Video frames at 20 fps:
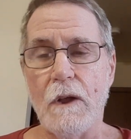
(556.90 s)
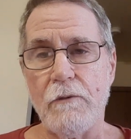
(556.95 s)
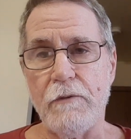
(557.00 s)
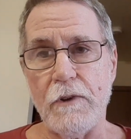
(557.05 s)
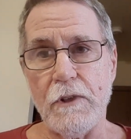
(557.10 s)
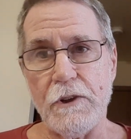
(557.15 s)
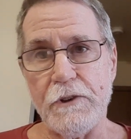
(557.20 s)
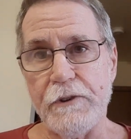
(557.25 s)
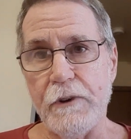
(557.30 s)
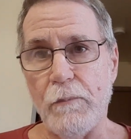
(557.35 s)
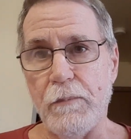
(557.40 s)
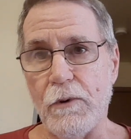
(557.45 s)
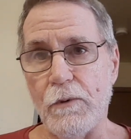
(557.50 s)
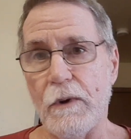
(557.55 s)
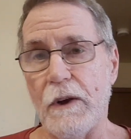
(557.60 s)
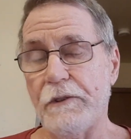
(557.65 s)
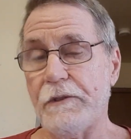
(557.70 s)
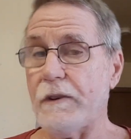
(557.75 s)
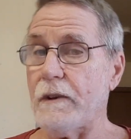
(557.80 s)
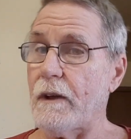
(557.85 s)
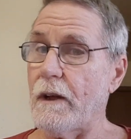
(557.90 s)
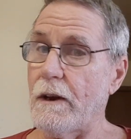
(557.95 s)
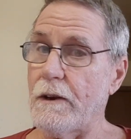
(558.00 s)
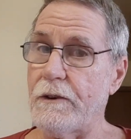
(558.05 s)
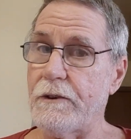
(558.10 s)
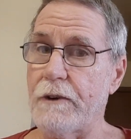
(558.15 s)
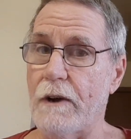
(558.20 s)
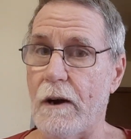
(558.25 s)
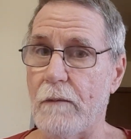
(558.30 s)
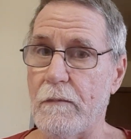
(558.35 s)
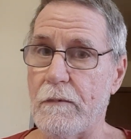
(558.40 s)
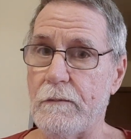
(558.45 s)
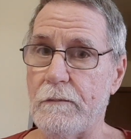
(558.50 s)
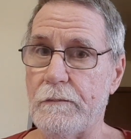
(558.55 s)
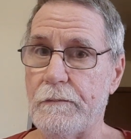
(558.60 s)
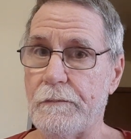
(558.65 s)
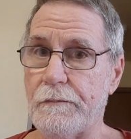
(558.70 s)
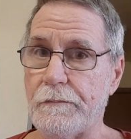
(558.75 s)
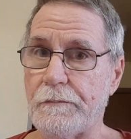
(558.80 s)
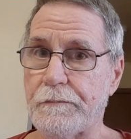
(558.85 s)
For the simple reason, ladies and gentlemen,
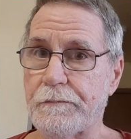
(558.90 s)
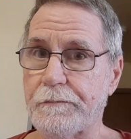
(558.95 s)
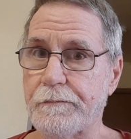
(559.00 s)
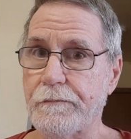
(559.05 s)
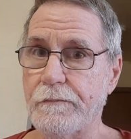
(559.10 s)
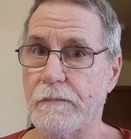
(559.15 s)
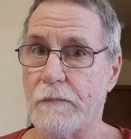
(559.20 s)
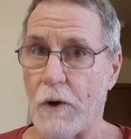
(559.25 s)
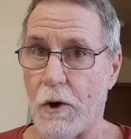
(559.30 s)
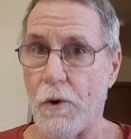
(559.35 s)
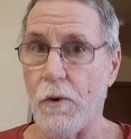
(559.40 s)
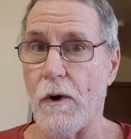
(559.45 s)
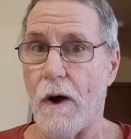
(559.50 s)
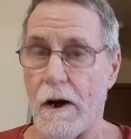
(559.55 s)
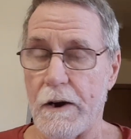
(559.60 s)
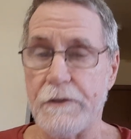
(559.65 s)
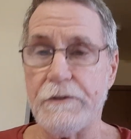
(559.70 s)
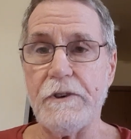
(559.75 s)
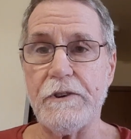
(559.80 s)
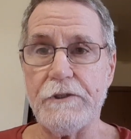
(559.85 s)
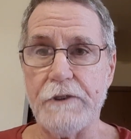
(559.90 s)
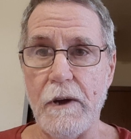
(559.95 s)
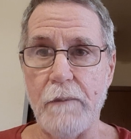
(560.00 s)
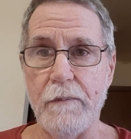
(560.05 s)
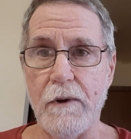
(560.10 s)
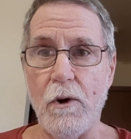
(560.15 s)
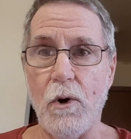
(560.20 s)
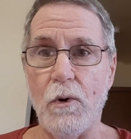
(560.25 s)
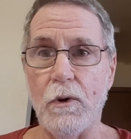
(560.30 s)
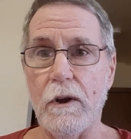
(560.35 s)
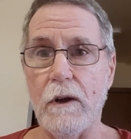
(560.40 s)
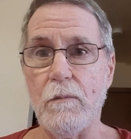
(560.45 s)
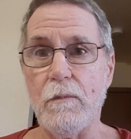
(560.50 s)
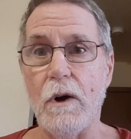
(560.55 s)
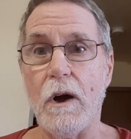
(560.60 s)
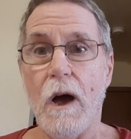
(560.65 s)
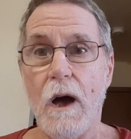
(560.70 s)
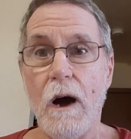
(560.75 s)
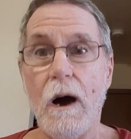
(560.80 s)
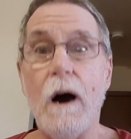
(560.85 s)
the Quran is a separate holy
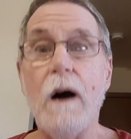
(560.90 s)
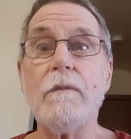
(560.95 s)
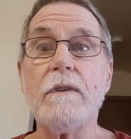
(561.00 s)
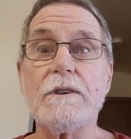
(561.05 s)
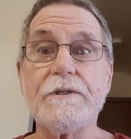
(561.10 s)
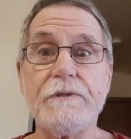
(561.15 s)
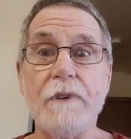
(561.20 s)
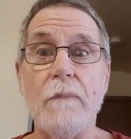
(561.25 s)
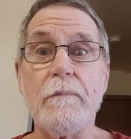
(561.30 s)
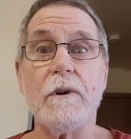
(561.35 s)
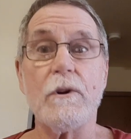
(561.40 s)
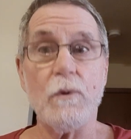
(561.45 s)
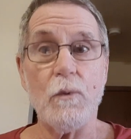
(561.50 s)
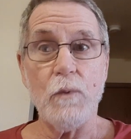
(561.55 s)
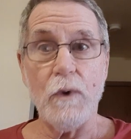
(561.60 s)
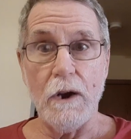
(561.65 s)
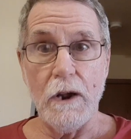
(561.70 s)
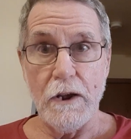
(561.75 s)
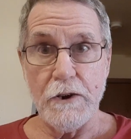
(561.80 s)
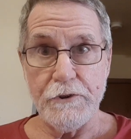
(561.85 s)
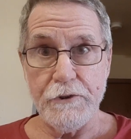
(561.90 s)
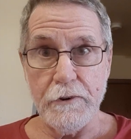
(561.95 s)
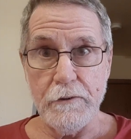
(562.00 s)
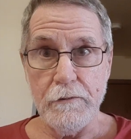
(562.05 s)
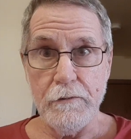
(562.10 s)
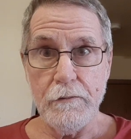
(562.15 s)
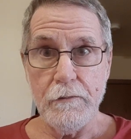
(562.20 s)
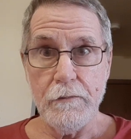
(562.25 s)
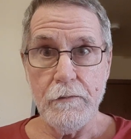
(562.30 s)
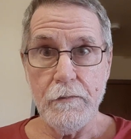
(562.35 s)
book of a separate religion,